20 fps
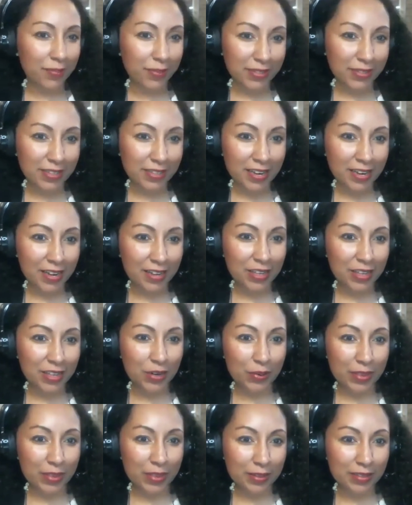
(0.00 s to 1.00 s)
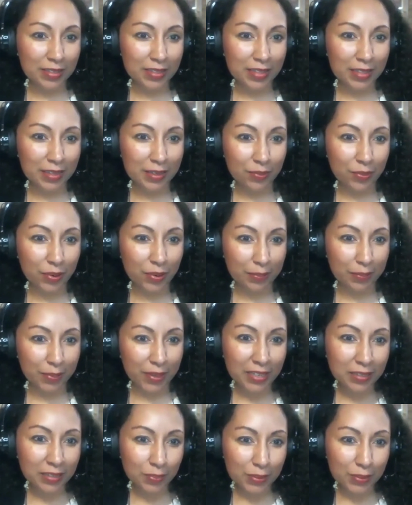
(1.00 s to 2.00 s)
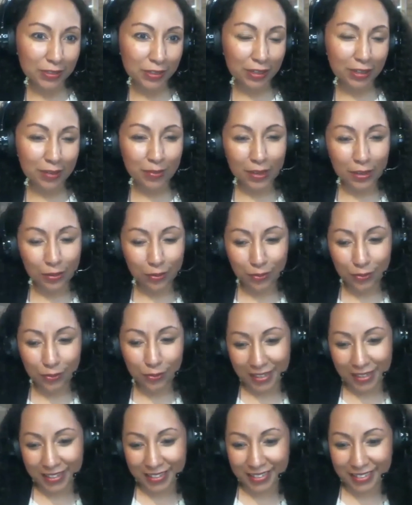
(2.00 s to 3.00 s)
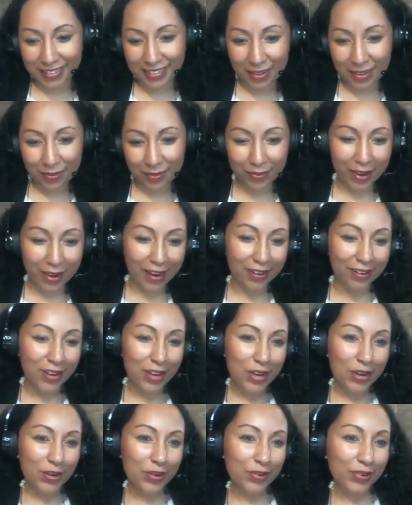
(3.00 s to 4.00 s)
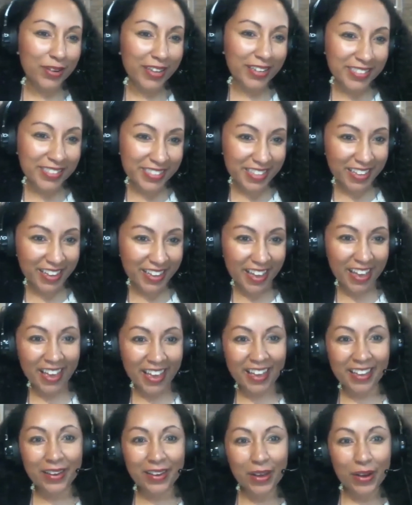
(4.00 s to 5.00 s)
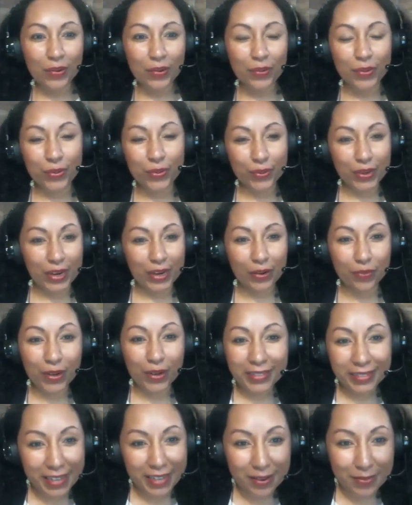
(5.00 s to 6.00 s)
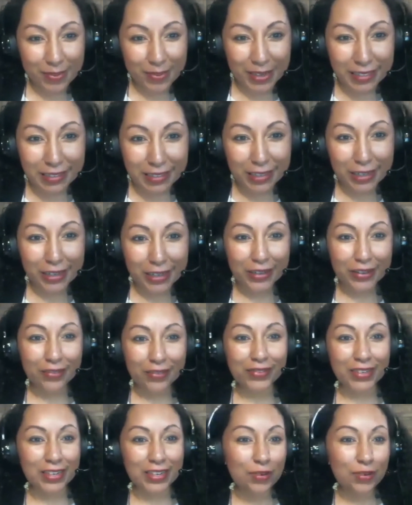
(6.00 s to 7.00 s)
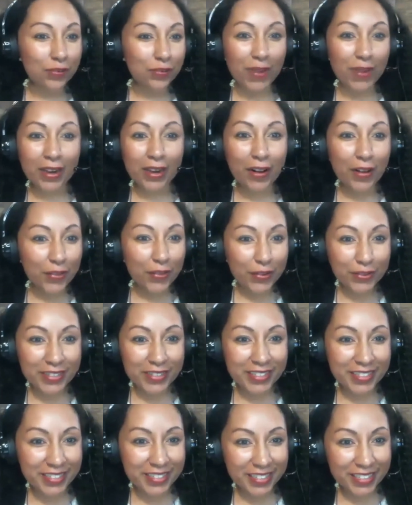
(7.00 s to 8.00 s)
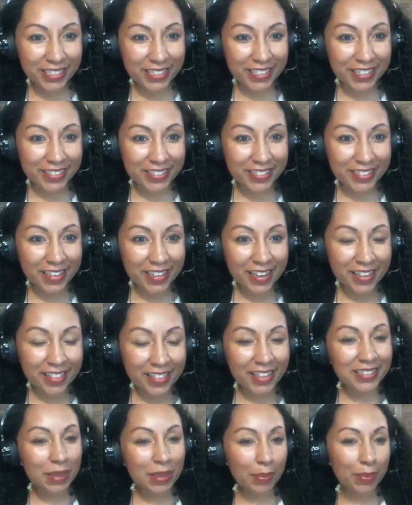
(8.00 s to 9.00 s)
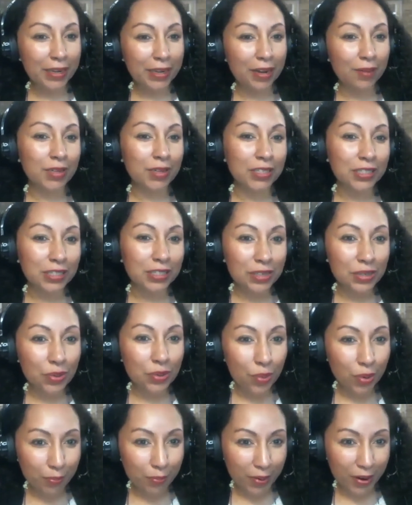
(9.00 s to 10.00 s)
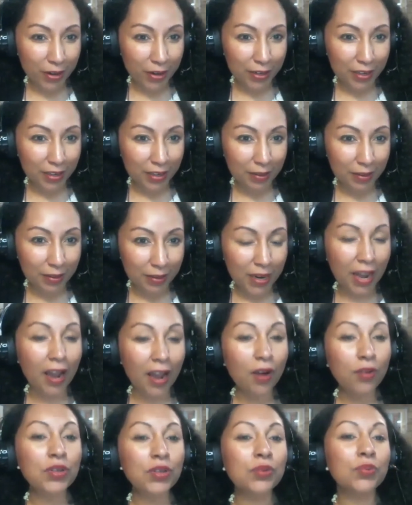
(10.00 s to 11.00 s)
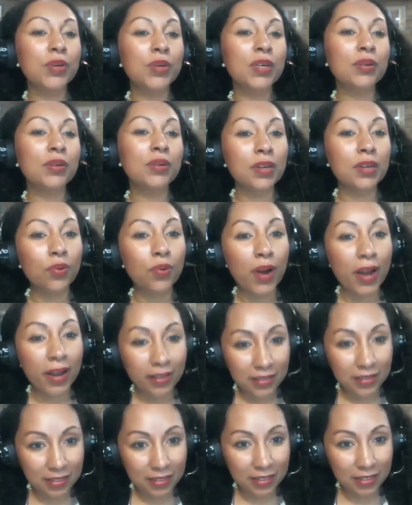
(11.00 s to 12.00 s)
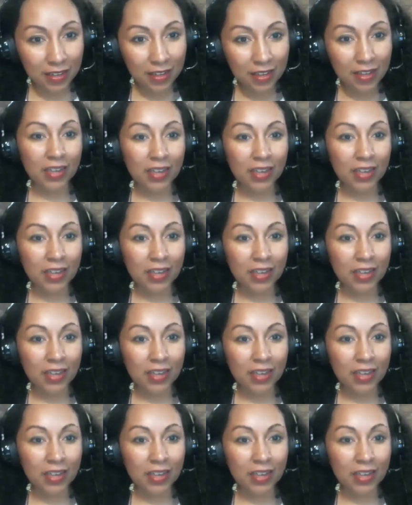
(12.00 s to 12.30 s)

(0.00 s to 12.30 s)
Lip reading: set, at the where the placements are going to be, who's going to sit where, who gets the head, what's going to be served. And you've made all those decisions. That's somebody coming to your party. But how do we request an